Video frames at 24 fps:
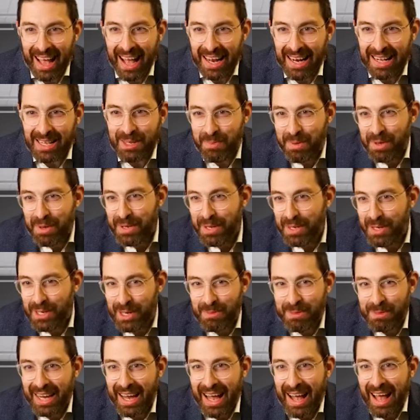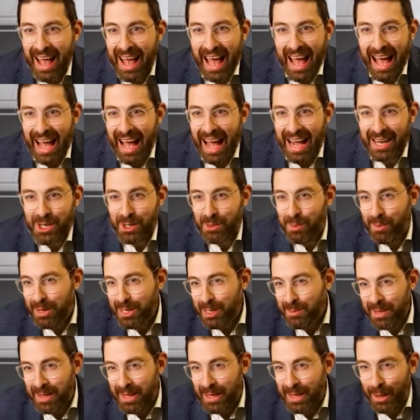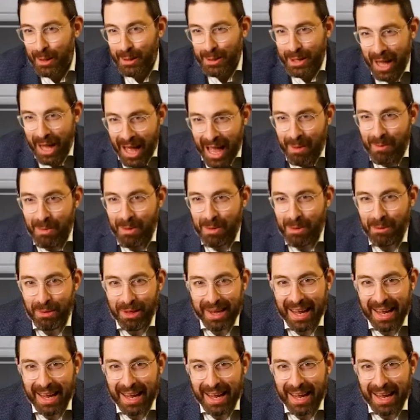And it's because Hashem's like, I just want to spend a little time with you.